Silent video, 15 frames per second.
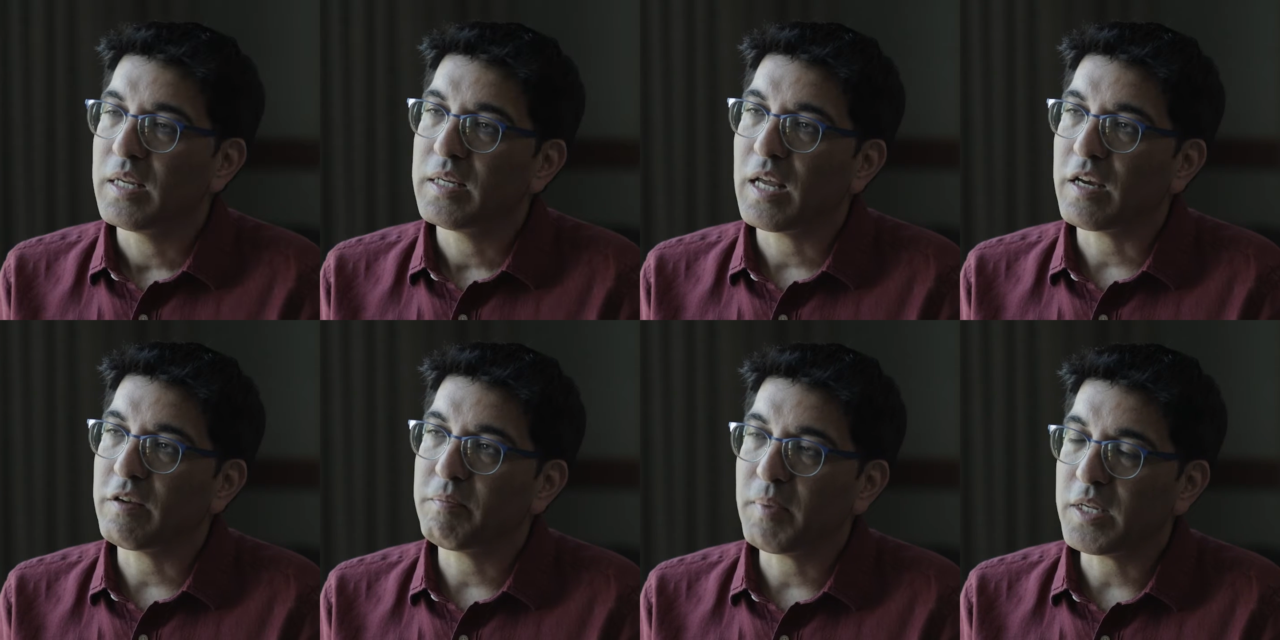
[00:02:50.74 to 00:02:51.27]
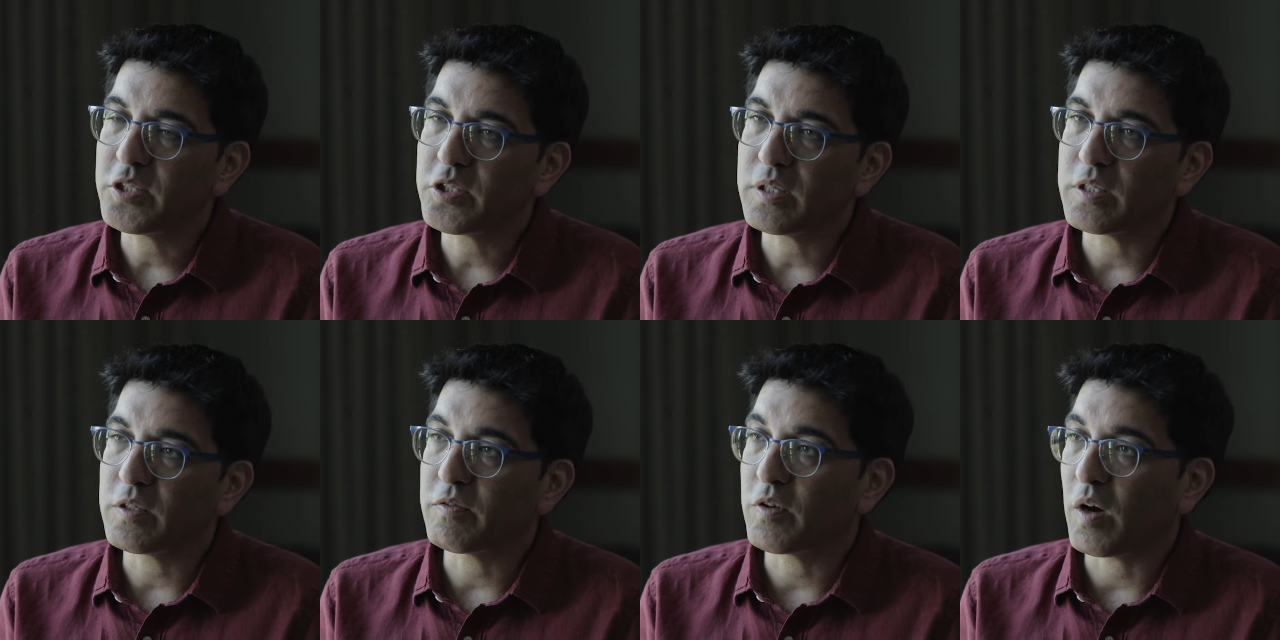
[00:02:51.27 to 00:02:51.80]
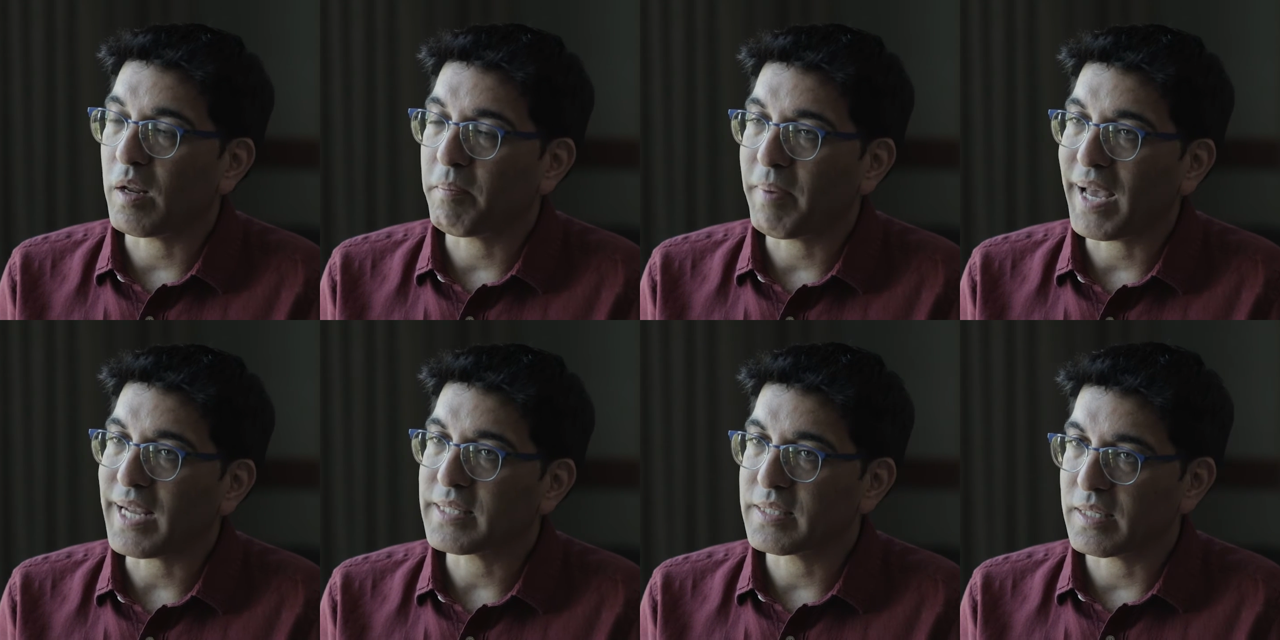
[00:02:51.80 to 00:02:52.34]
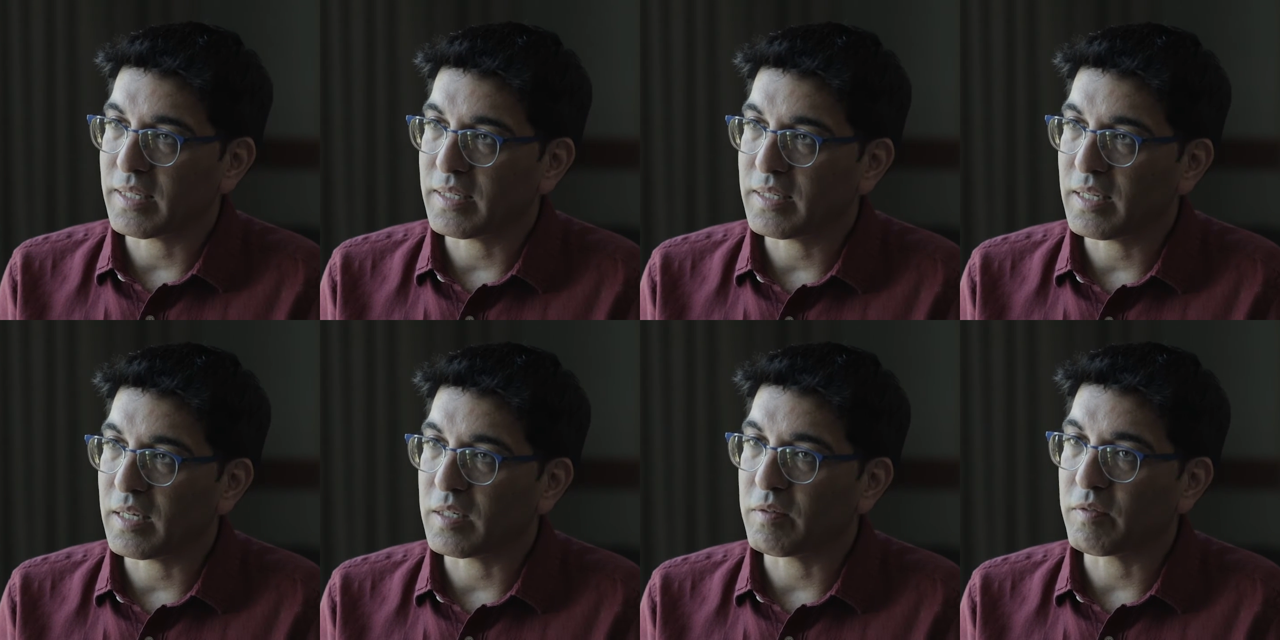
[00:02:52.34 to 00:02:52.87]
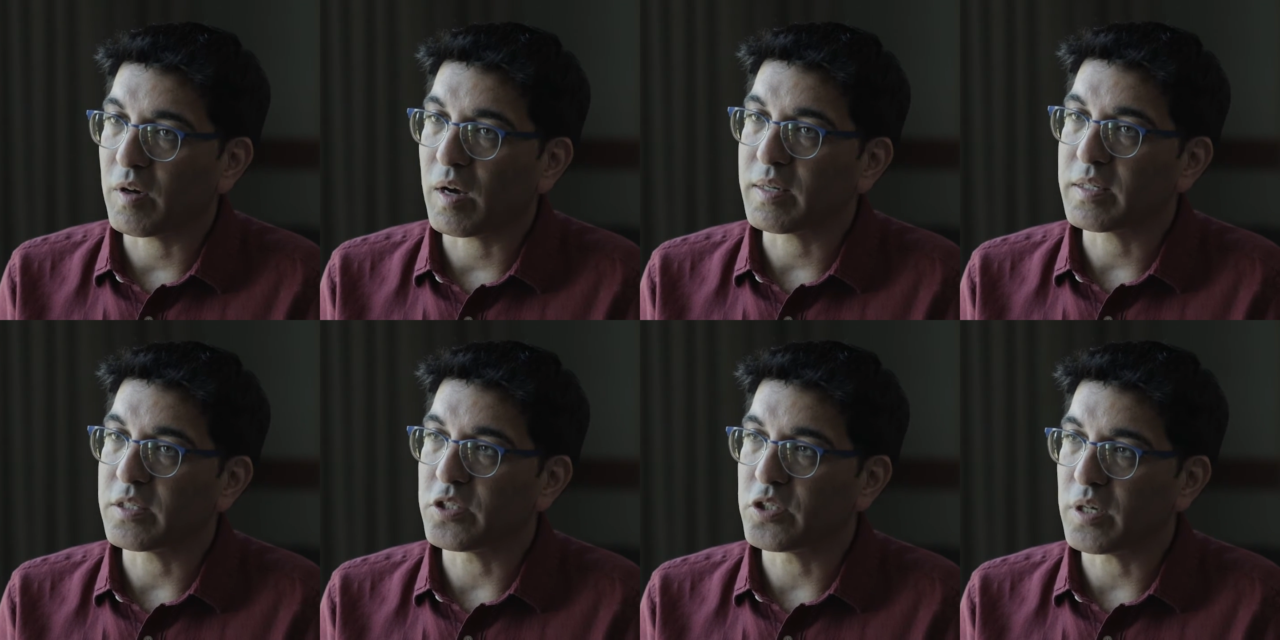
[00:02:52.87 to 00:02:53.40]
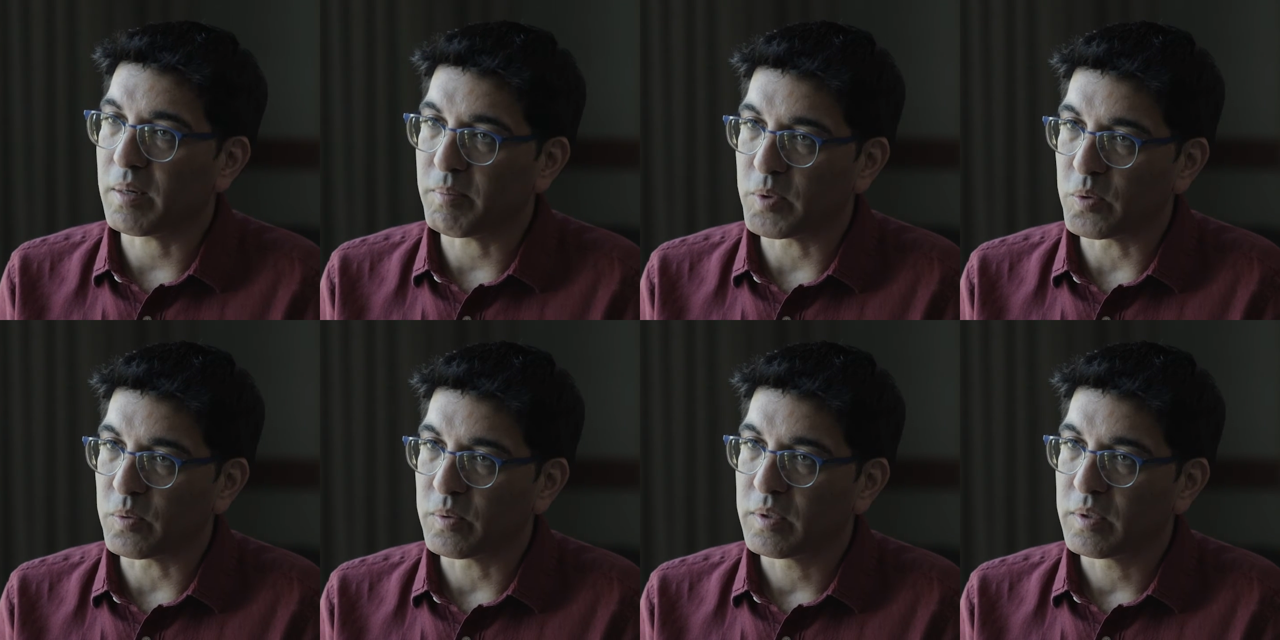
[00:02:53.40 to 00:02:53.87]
Now, you mentioned you've gone back to India and you've gone to Jammu,